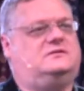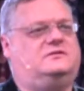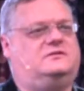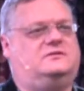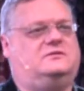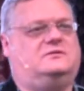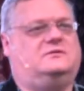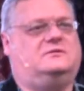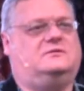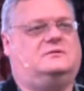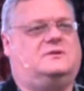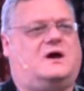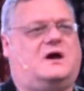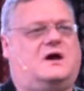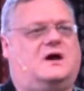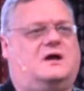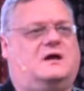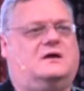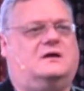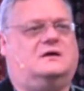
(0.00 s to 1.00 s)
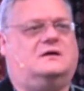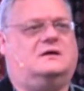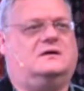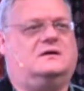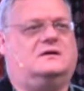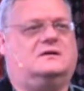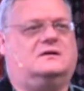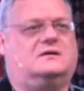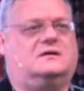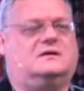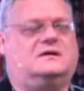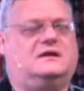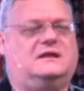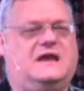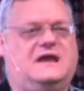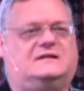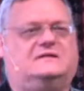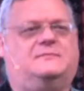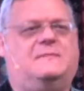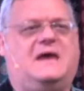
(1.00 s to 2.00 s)
to our
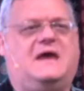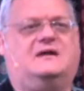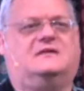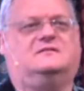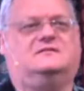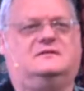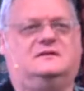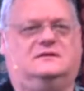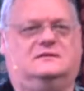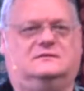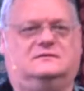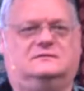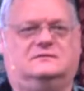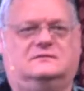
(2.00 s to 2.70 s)
Connect magazine,